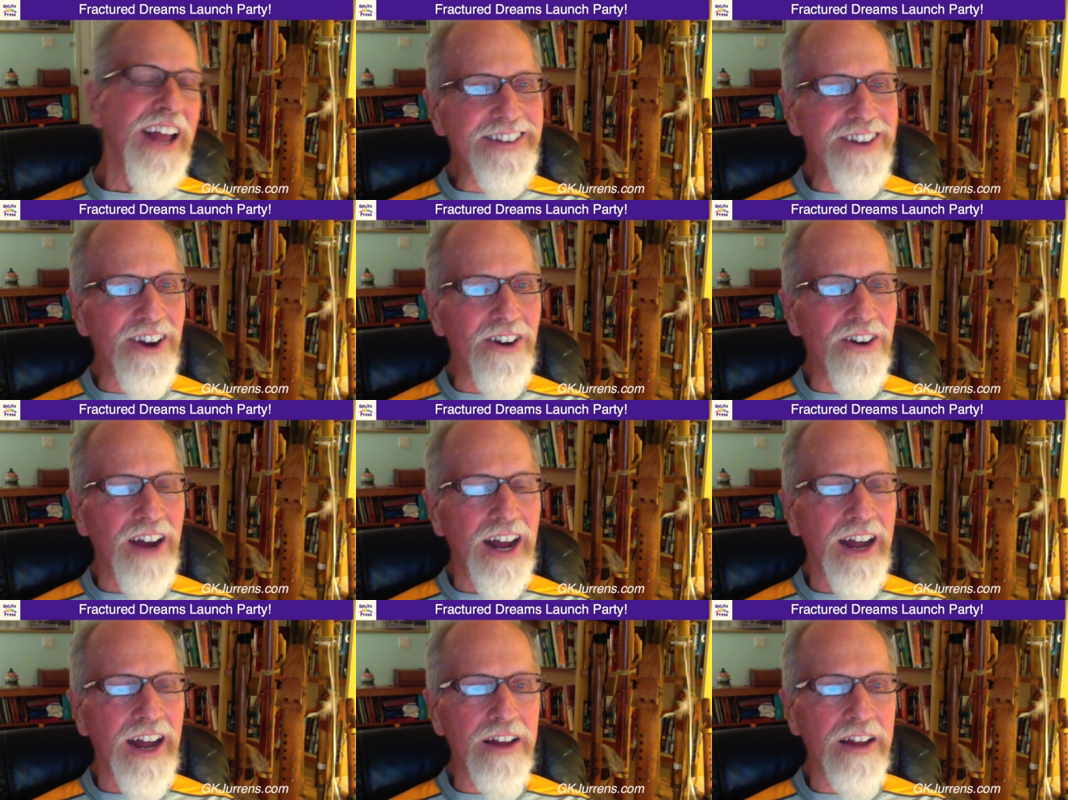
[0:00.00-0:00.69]

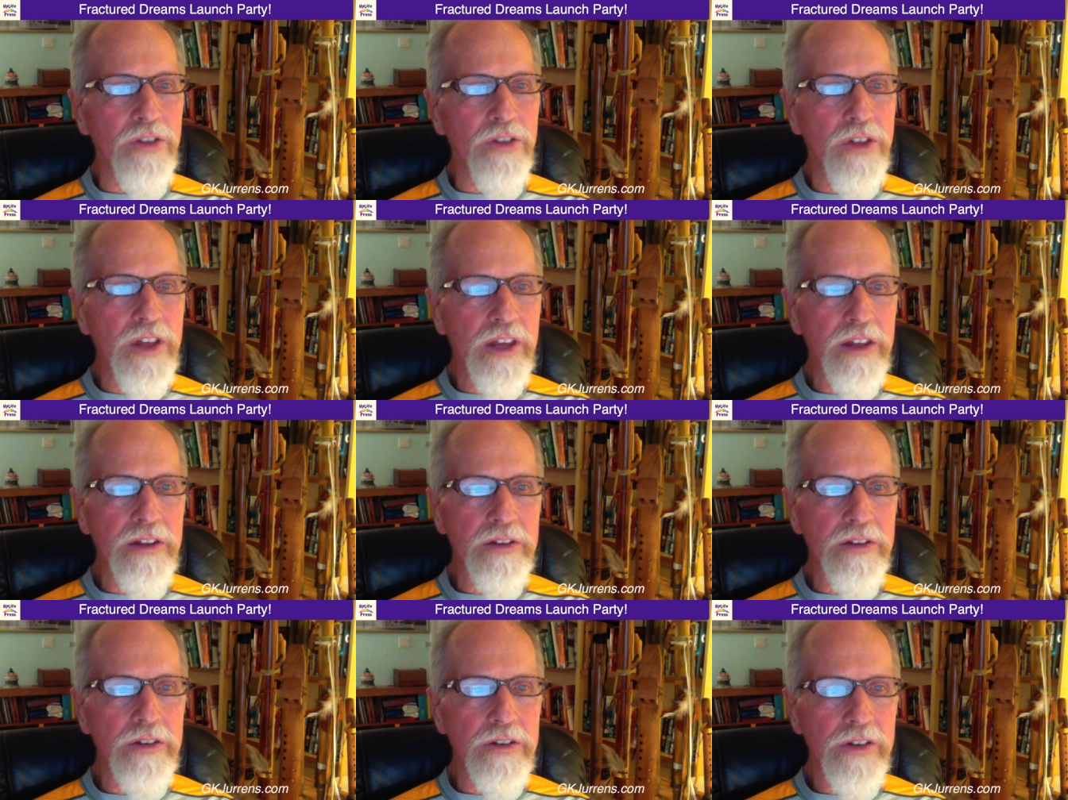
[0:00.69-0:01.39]
So
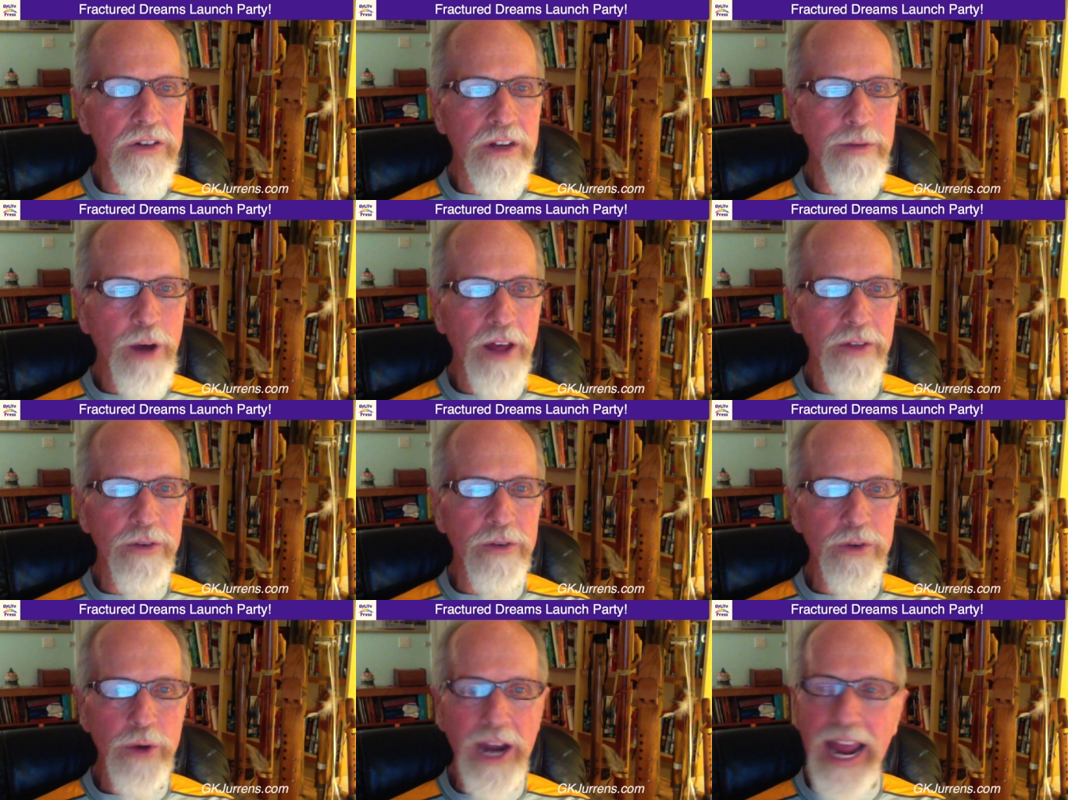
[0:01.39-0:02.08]
some
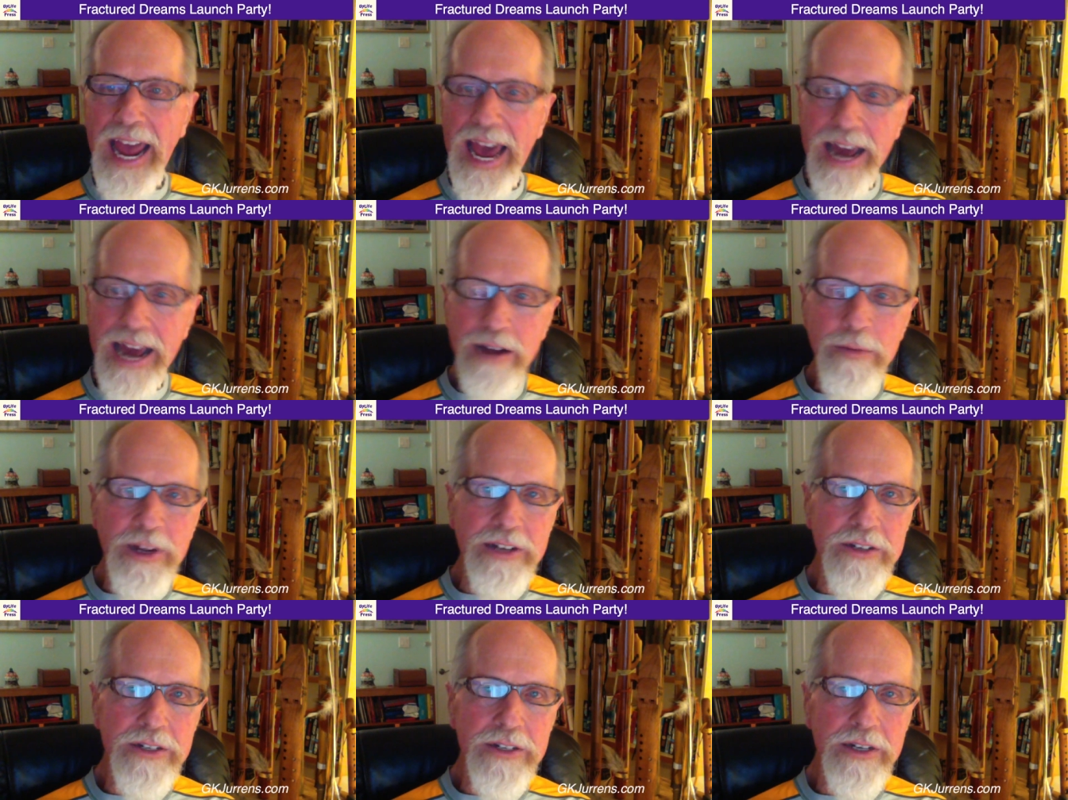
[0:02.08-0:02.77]
authors are
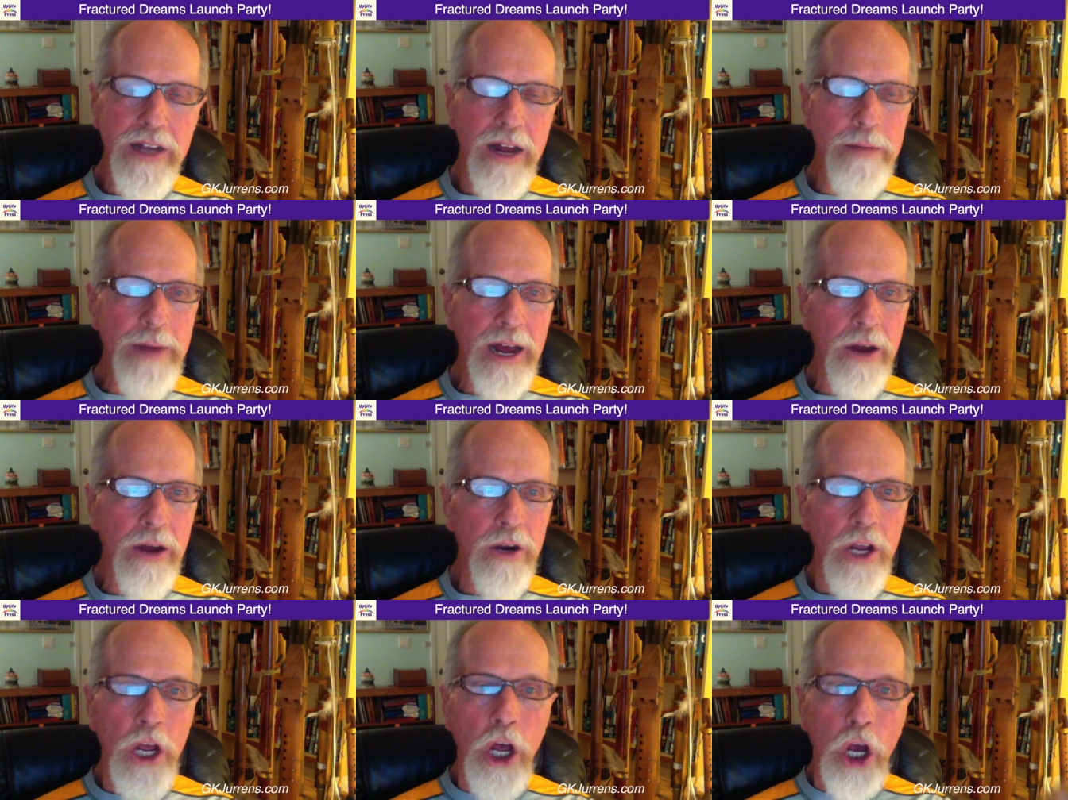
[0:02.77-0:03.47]
adamant
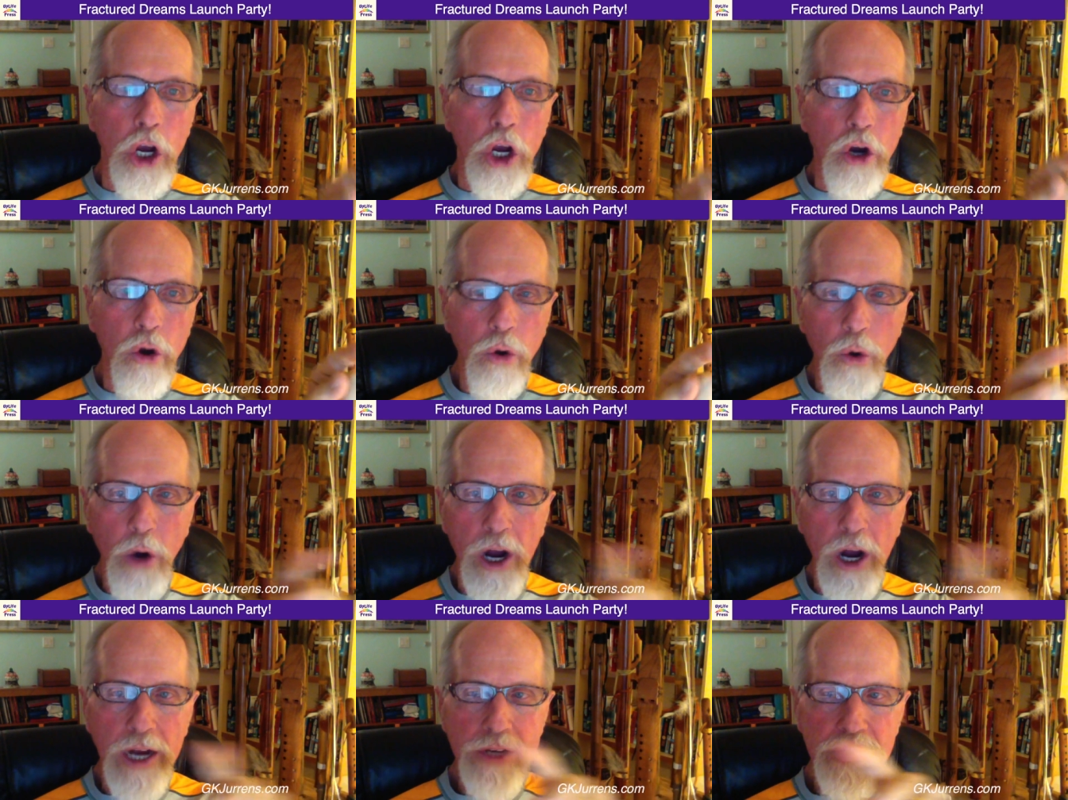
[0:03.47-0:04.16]
about
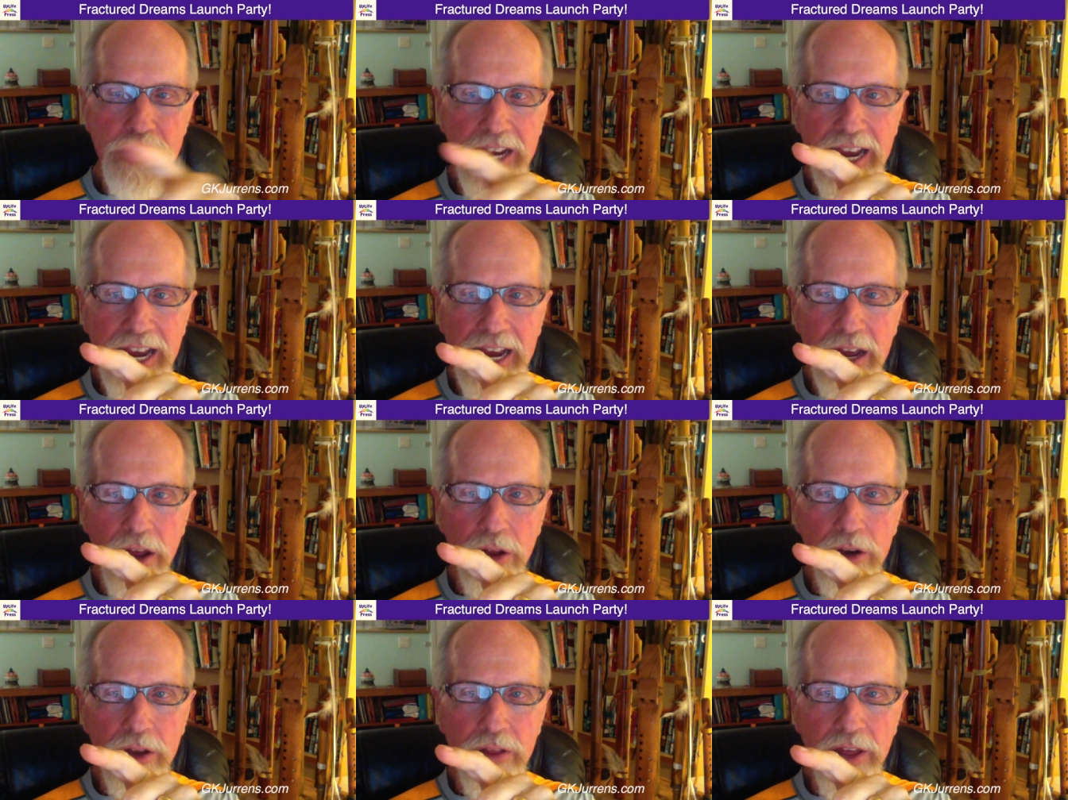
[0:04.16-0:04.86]
crossing
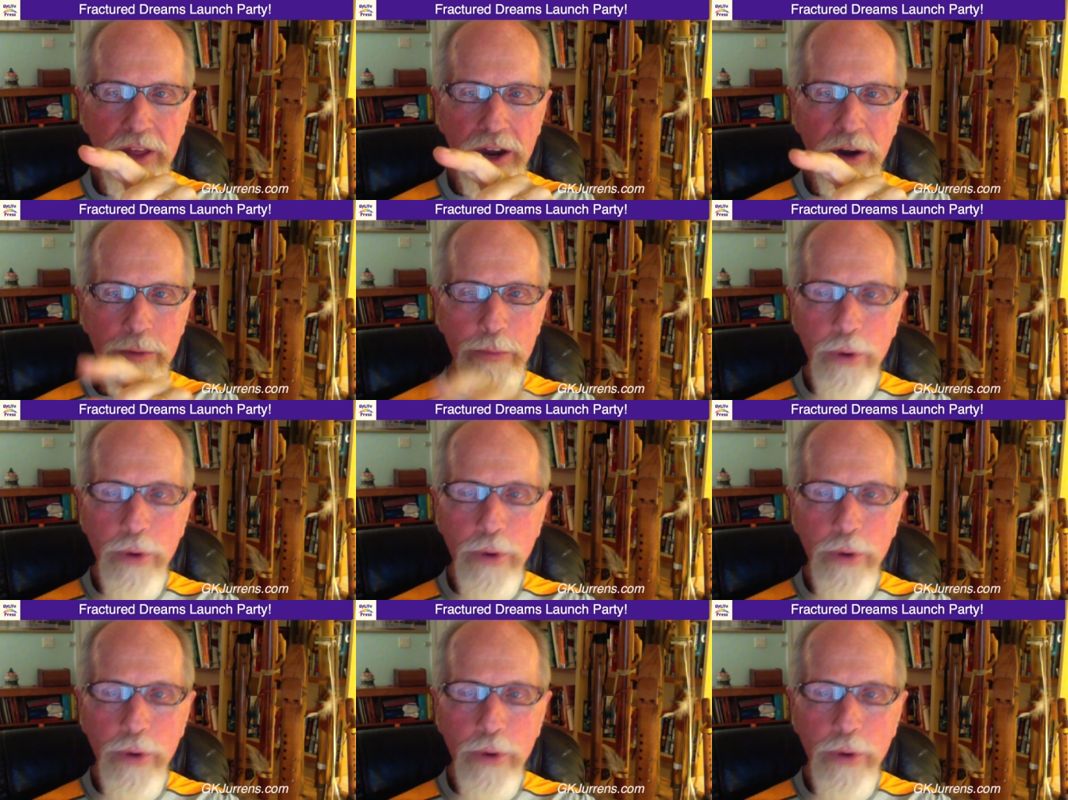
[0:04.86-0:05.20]
out their